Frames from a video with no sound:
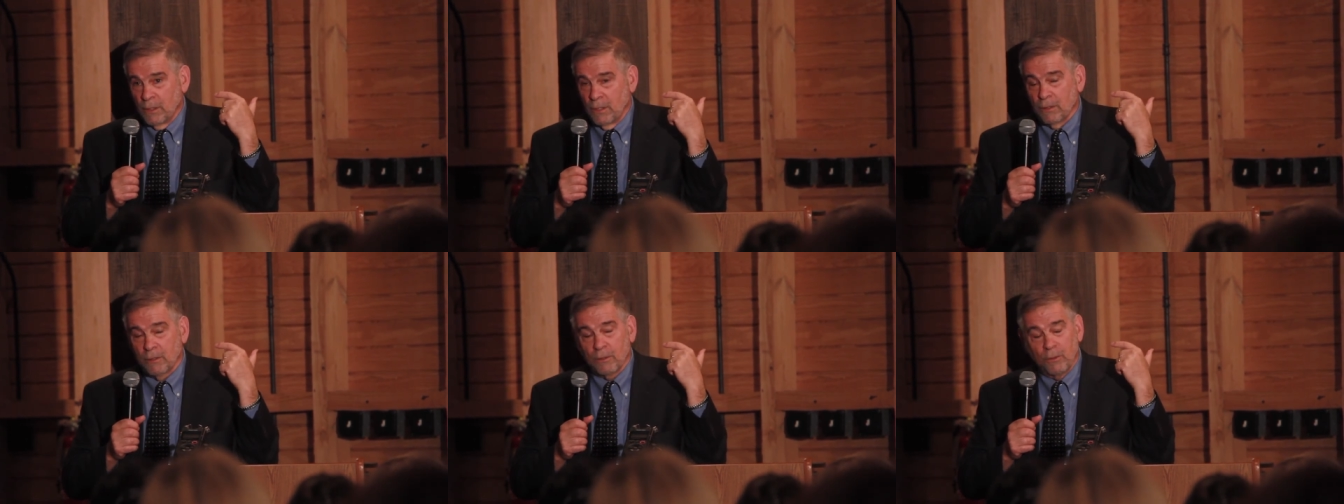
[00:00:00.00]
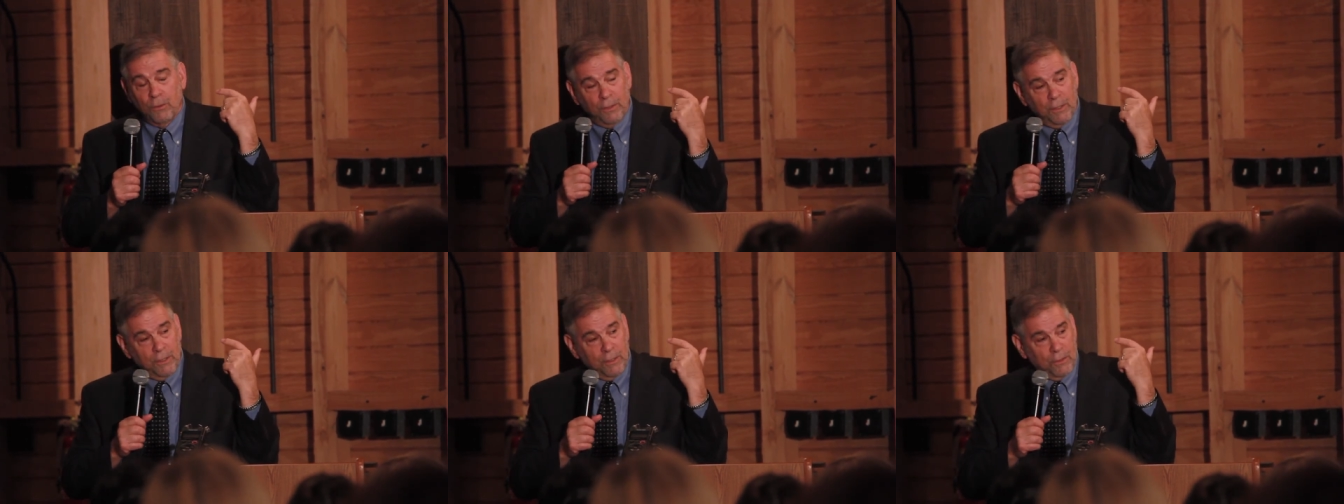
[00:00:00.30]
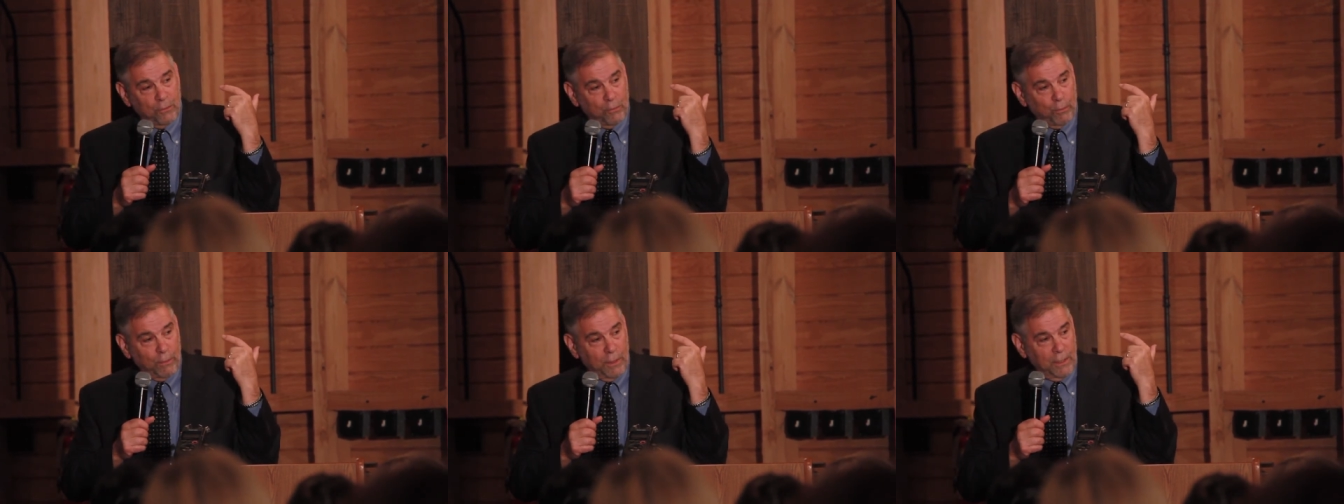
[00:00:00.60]
including
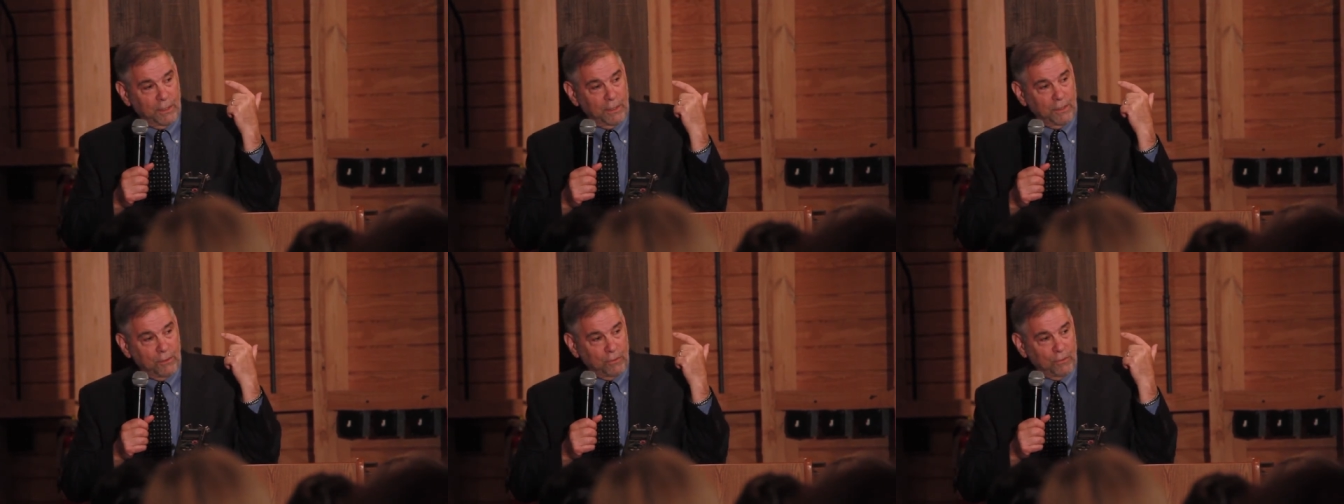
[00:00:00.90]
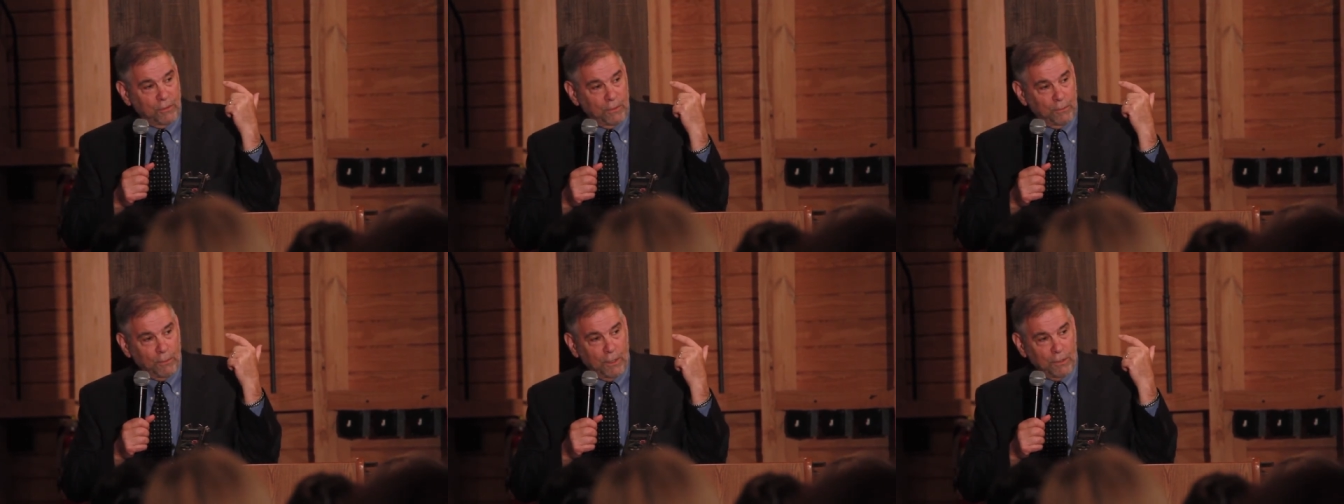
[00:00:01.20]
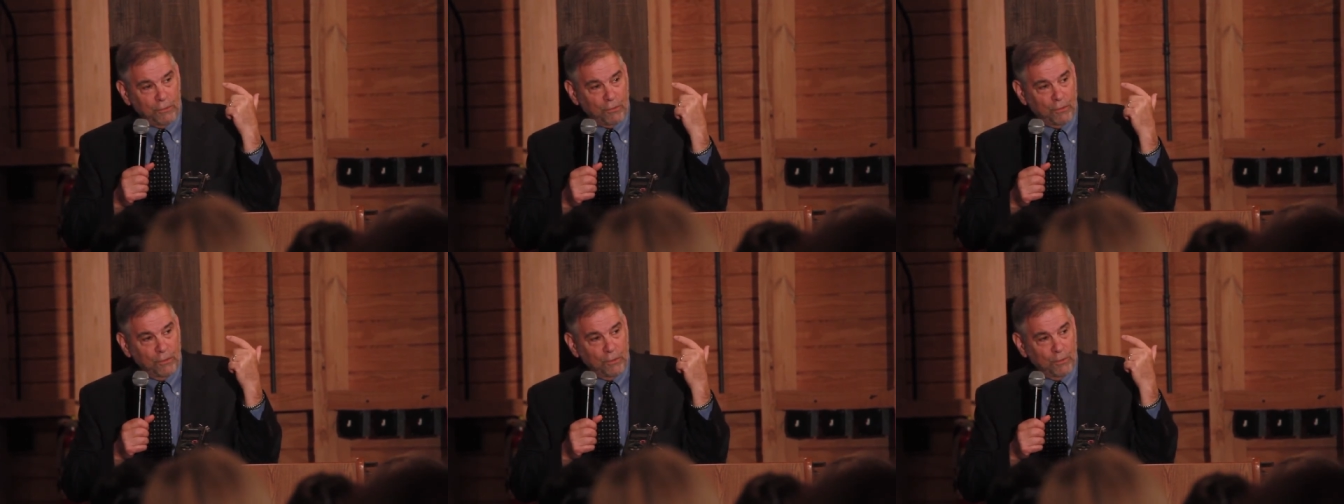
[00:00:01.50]
Israelis and
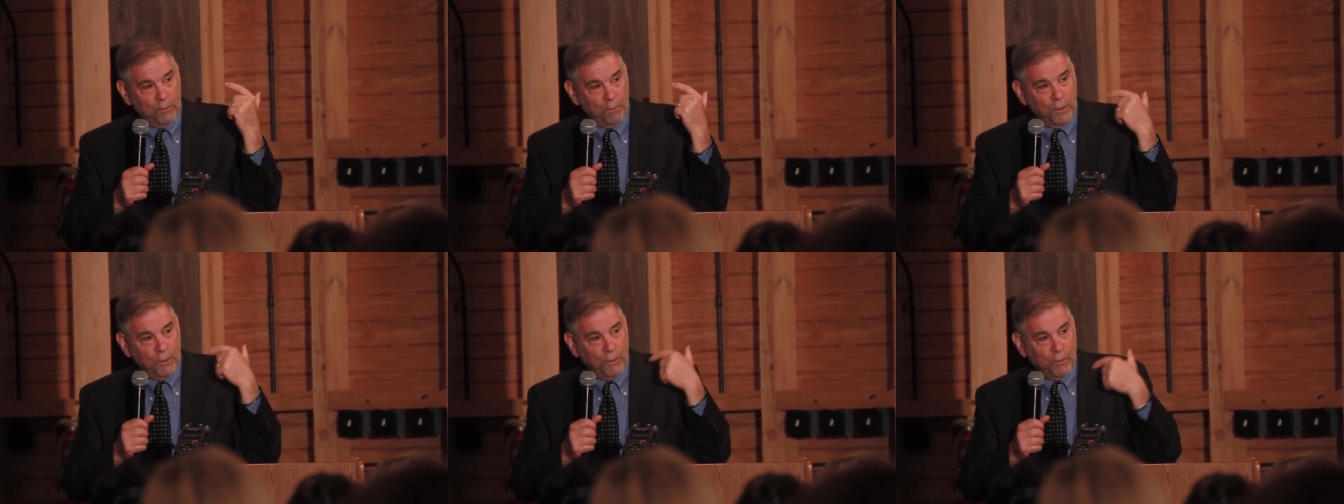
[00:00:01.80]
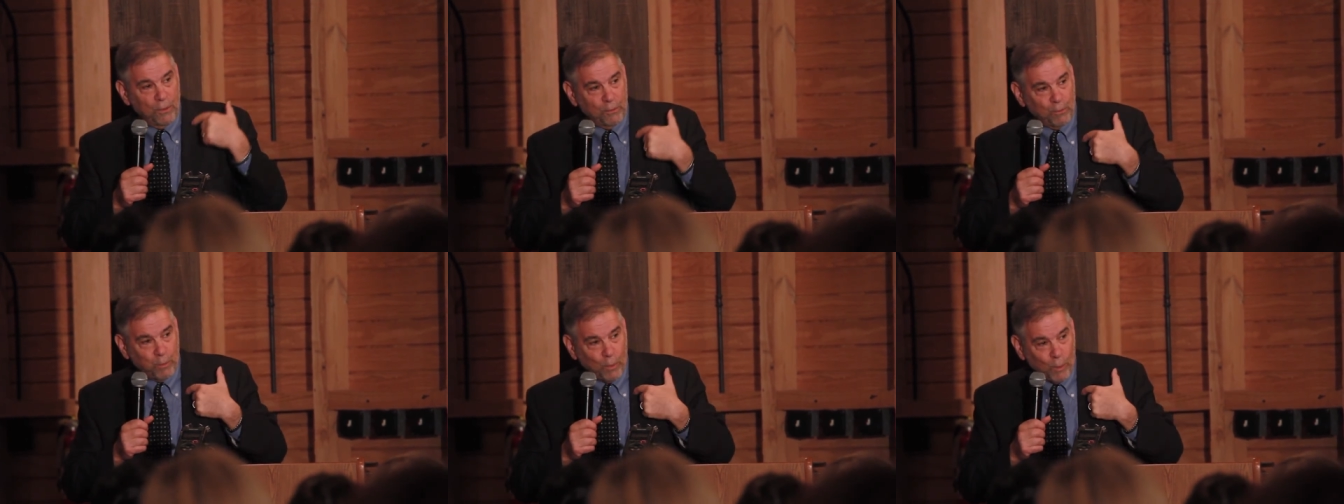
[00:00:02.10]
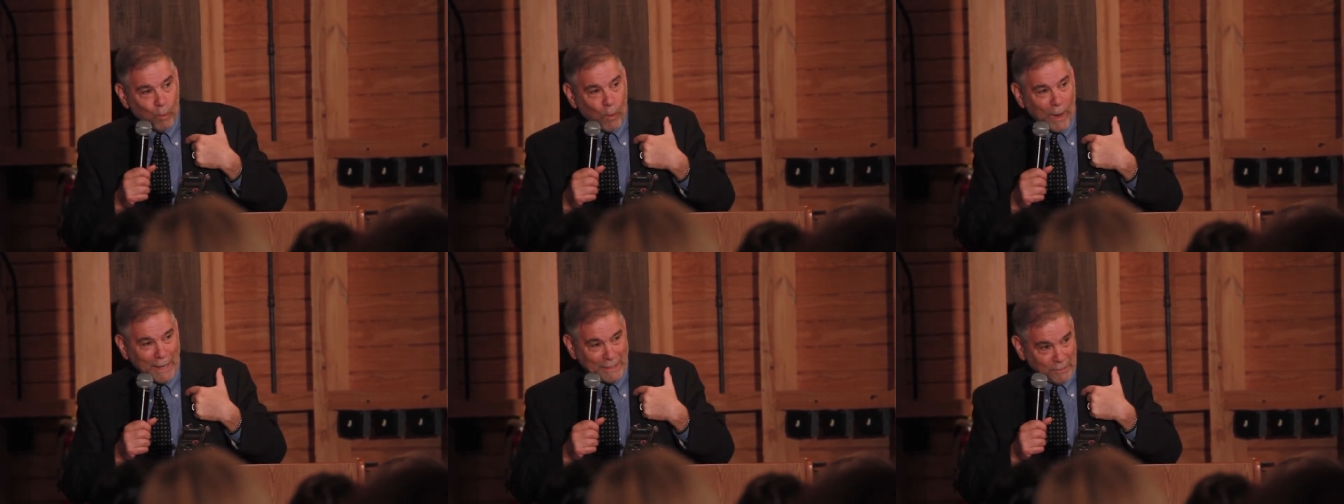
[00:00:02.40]
Russians, because
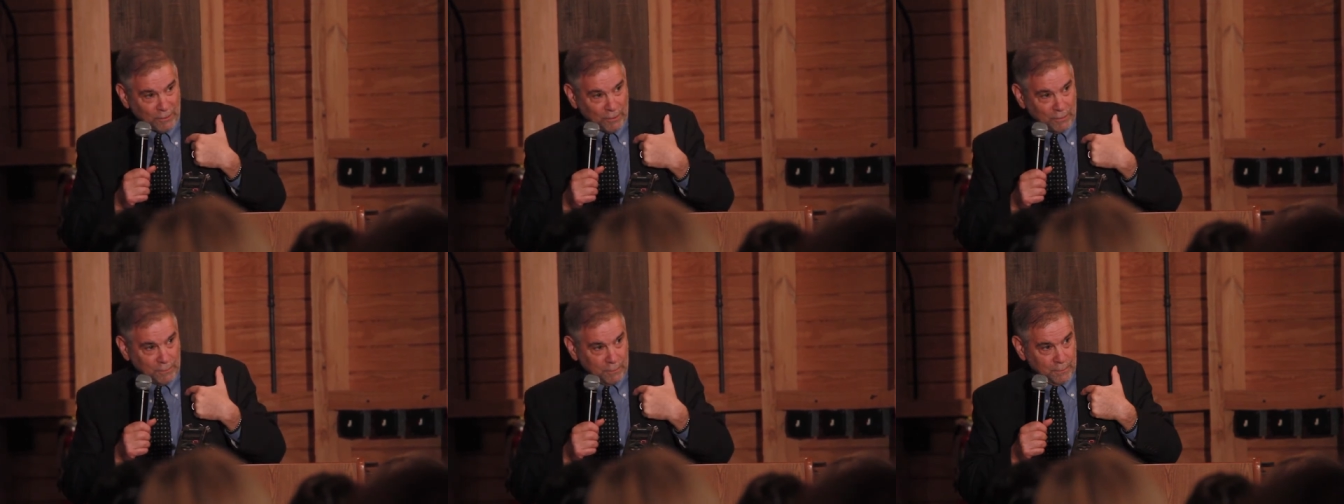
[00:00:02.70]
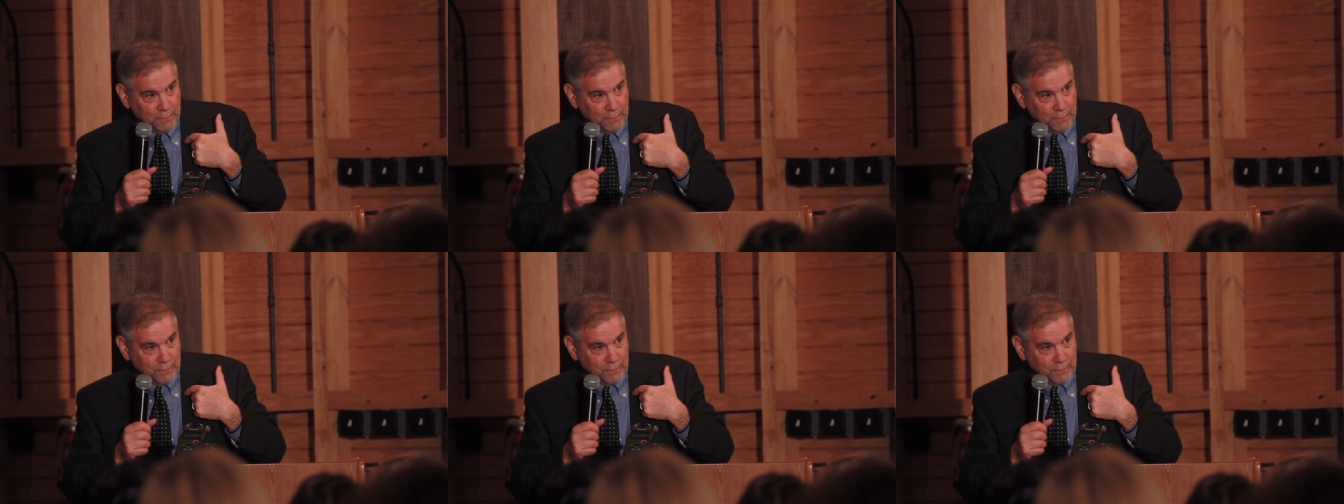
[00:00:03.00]
we're white.